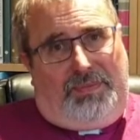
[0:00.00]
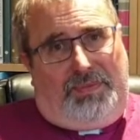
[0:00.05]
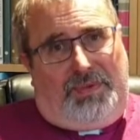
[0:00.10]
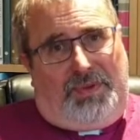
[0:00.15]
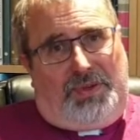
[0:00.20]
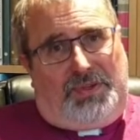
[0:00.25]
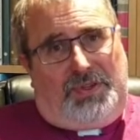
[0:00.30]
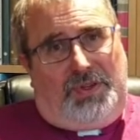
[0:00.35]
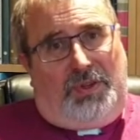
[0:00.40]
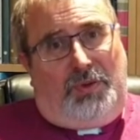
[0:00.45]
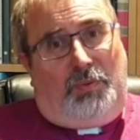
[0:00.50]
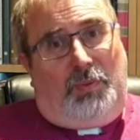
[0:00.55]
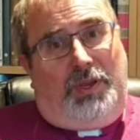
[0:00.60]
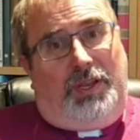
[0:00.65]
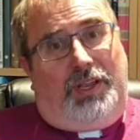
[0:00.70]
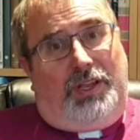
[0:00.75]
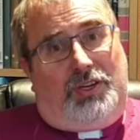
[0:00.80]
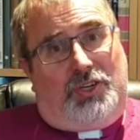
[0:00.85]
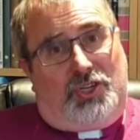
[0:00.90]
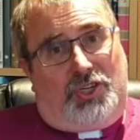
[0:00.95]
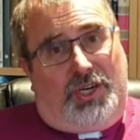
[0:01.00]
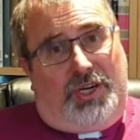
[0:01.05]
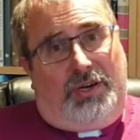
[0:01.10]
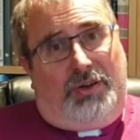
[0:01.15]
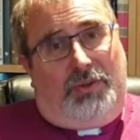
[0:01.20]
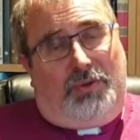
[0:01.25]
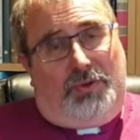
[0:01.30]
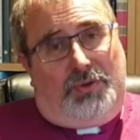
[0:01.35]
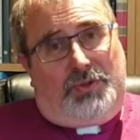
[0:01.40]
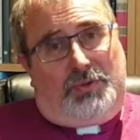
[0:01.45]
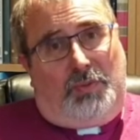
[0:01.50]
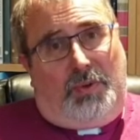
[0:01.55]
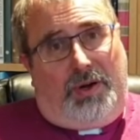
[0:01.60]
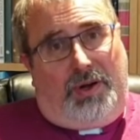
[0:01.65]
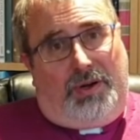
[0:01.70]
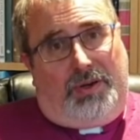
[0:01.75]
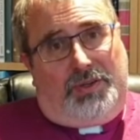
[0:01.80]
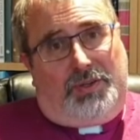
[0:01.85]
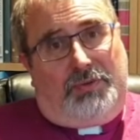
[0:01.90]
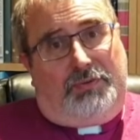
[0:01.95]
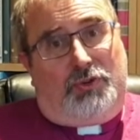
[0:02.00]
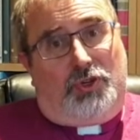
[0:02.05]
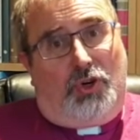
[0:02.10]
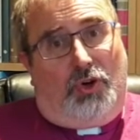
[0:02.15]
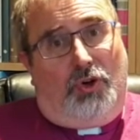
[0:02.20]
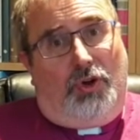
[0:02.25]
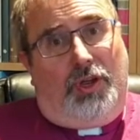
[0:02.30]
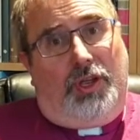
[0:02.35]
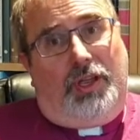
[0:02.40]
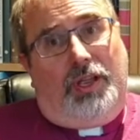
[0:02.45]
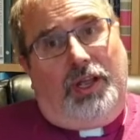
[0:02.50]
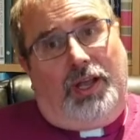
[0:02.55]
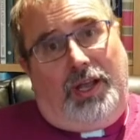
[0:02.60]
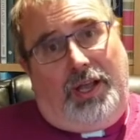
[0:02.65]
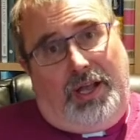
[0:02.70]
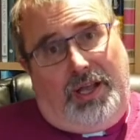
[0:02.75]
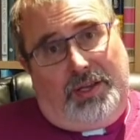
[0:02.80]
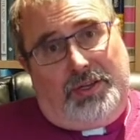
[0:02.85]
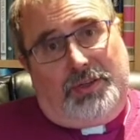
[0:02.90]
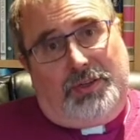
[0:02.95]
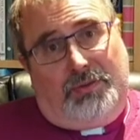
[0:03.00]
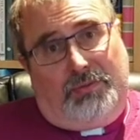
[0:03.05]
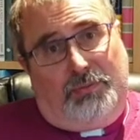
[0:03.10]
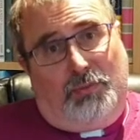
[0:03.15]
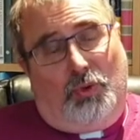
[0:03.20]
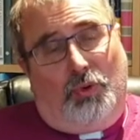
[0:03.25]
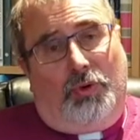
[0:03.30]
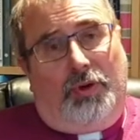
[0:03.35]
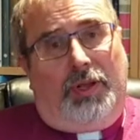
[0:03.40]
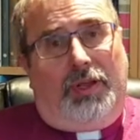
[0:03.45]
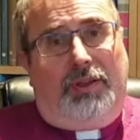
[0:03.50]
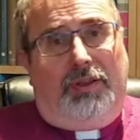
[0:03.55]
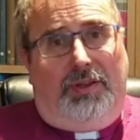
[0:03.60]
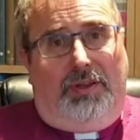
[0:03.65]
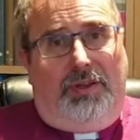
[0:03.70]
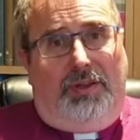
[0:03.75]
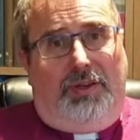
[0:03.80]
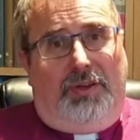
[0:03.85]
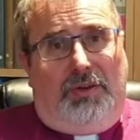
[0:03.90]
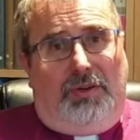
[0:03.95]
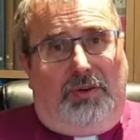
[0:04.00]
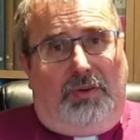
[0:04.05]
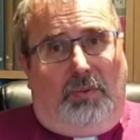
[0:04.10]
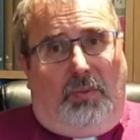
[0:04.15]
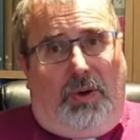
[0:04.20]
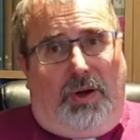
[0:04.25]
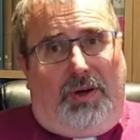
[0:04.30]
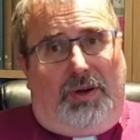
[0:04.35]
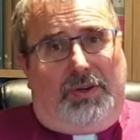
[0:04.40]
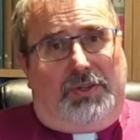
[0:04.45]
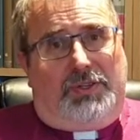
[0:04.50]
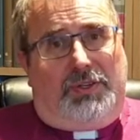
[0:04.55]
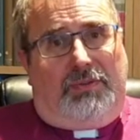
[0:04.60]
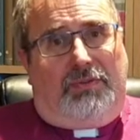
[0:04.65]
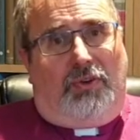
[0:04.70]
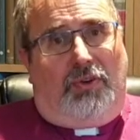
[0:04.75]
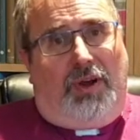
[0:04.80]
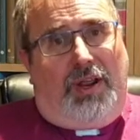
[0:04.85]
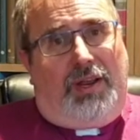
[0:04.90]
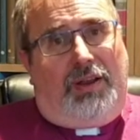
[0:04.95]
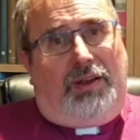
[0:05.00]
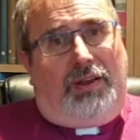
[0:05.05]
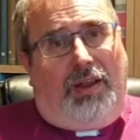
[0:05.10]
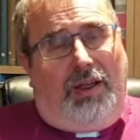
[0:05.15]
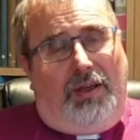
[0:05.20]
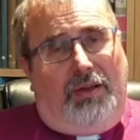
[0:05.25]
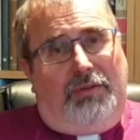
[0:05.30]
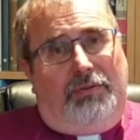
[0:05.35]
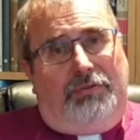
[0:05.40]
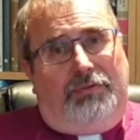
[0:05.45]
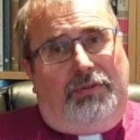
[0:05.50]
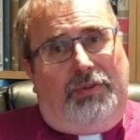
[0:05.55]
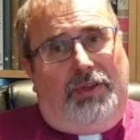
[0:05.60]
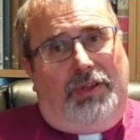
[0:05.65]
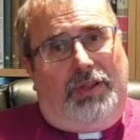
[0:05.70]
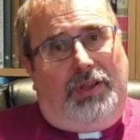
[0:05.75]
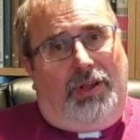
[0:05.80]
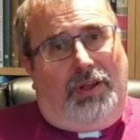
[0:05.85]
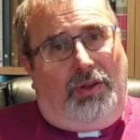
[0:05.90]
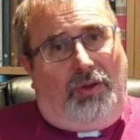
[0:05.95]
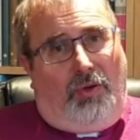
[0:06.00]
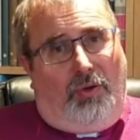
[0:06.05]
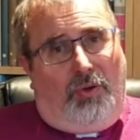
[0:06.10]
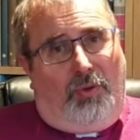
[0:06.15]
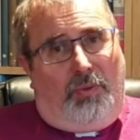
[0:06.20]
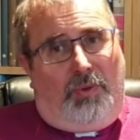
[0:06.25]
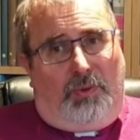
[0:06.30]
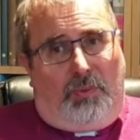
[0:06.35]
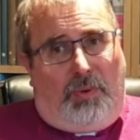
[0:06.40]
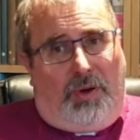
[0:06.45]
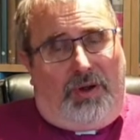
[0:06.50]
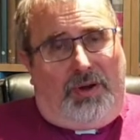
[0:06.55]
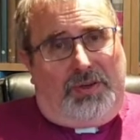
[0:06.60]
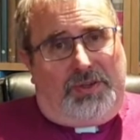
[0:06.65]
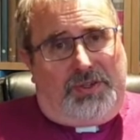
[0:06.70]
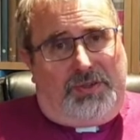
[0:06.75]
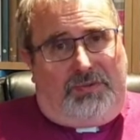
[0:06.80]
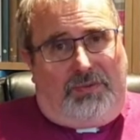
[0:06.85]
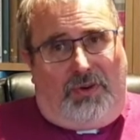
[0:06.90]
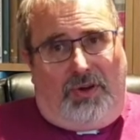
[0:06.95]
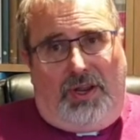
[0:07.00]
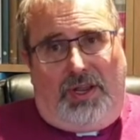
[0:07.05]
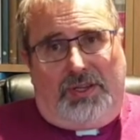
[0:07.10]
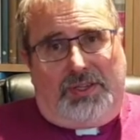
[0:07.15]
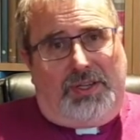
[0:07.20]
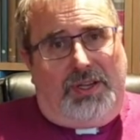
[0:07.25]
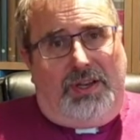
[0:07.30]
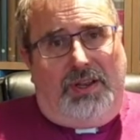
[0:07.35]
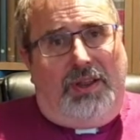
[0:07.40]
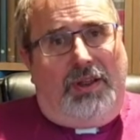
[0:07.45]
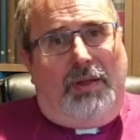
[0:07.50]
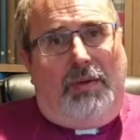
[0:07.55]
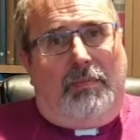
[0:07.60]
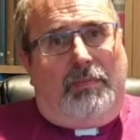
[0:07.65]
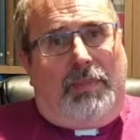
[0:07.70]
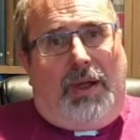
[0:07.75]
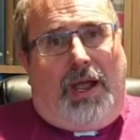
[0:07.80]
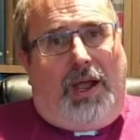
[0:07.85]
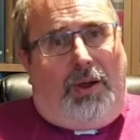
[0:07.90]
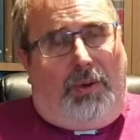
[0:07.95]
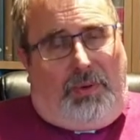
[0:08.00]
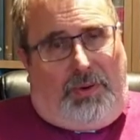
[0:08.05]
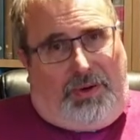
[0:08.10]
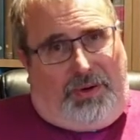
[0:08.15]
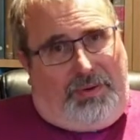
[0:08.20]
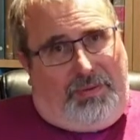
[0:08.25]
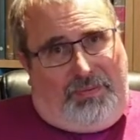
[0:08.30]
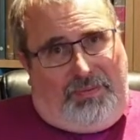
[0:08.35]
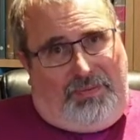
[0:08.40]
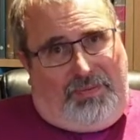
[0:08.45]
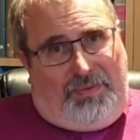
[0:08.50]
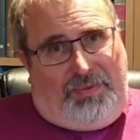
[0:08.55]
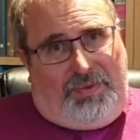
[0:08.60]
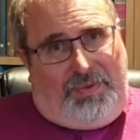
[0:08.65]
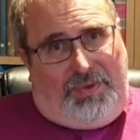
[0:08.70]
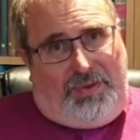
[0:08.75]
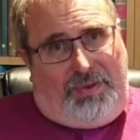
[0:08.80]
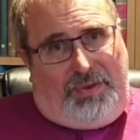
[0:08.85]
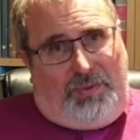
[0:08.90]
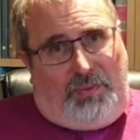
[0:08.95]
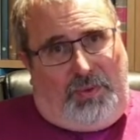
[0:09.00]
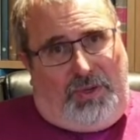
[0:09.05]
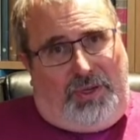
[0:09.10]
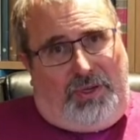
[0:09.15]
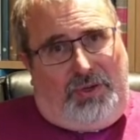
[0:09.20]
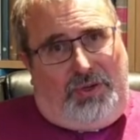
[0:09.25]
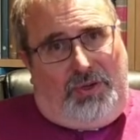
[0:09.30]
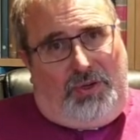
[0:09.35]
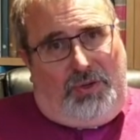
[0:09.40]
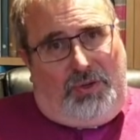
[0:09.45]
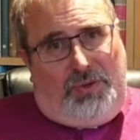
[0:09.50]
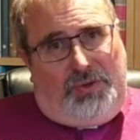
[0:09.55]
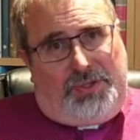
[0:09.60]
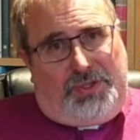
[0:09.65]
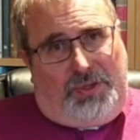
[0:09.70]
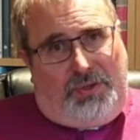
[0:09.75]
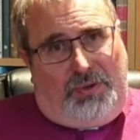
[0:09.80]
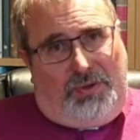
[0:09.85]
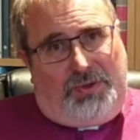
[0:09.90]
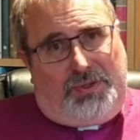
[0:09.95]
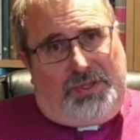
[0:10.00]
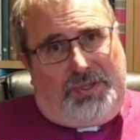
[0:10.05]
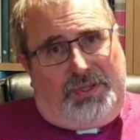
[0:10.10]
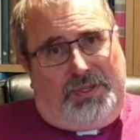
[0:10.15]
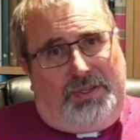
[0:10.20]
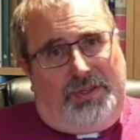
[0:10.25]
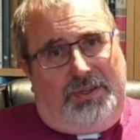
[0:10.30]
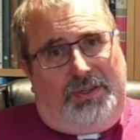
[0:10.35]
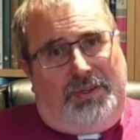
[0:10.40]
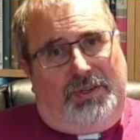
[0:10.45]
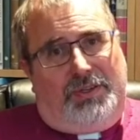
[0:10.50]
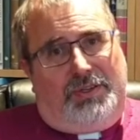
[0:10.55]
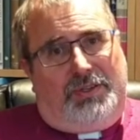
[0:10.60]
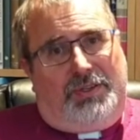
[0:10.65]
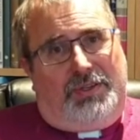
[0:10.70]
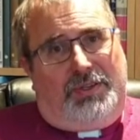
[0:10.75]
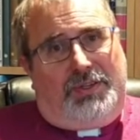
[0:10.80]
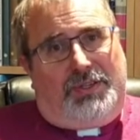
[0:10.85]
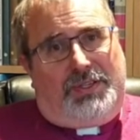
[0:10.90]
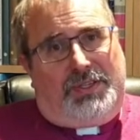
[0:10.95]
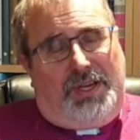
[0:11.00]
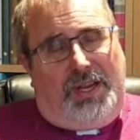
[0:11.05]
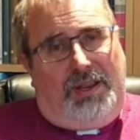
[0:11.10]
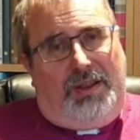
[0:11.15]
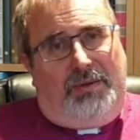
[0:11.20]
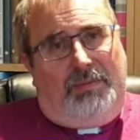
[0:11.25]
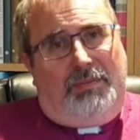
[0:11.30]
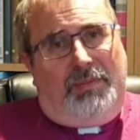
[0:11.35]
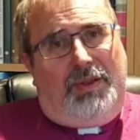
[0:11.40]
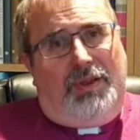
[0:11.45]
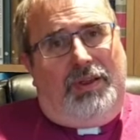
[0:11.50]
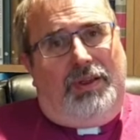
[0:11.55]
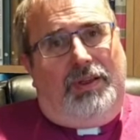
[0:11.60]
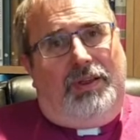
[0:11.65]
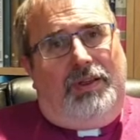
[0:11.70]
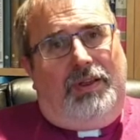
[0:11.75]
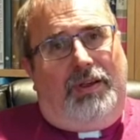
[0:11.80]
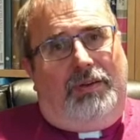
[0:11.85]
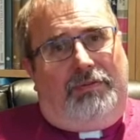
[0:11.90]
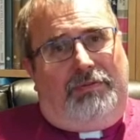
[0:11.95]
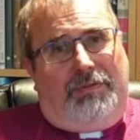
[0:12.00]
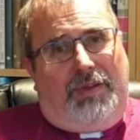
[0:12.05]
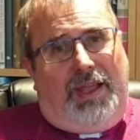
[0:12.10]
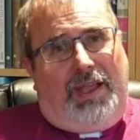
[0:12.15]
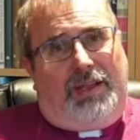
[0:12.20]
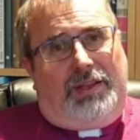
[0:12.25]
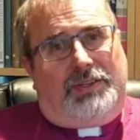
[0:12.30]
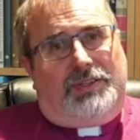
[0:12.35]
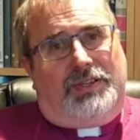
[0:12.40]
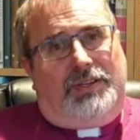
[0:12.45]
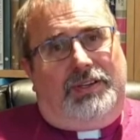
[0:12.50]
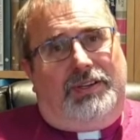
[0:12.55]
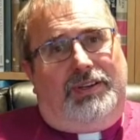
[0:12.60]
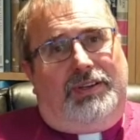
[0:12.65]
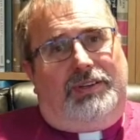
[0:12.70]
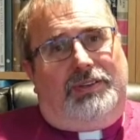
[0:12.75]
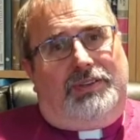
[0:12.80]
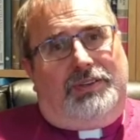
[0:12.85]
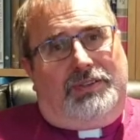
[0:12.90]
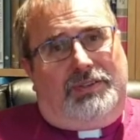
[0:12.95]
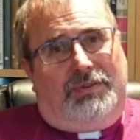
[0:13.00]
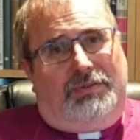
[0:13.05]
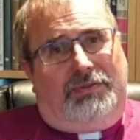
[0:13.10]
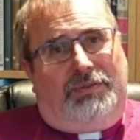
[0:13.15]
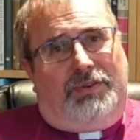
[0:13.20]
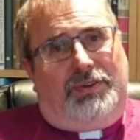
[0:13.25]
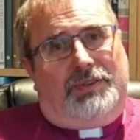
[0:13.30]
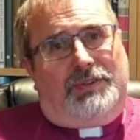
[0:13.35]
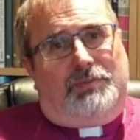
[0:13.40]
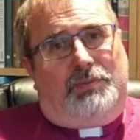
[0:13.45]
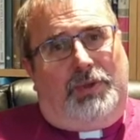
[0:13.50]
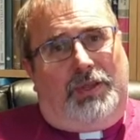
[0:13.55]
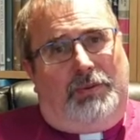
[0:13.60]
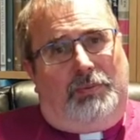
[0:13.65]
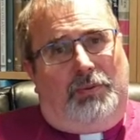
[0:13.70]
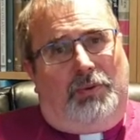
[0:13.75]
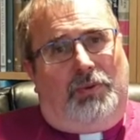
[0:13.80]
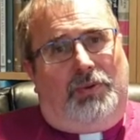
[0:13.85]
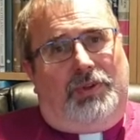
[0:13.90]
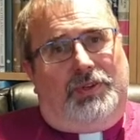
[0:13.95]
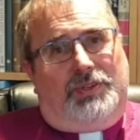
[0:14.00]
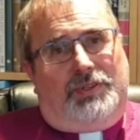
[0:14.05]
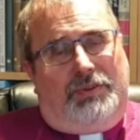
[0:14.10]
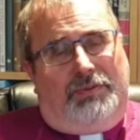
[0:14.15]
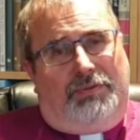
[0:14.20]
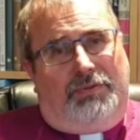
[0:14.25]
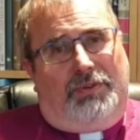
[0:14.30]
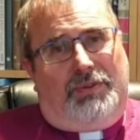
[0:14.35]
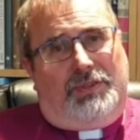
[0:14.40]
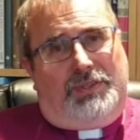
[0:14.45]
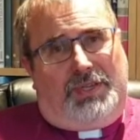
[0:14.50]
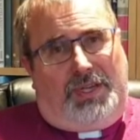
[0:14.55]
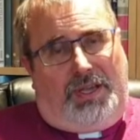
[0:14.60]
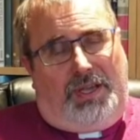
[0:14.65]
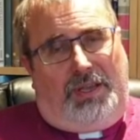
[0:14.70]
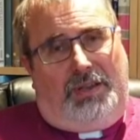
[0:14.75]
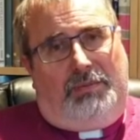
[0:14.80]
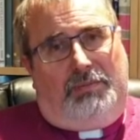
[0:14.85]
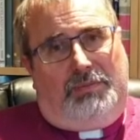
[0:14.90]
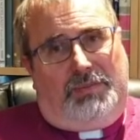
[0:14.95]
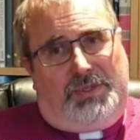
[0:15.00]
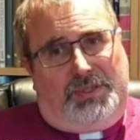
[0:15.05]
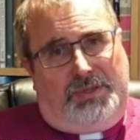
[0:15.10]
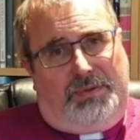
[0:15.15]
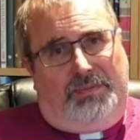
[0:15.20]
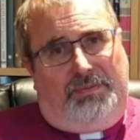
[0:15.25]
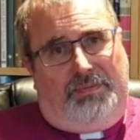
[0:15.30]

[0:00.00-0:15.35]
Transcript: so that we can share those words of joy and of mourning, words of great love along with words of great power. We can use those to the same effect to different people at different times.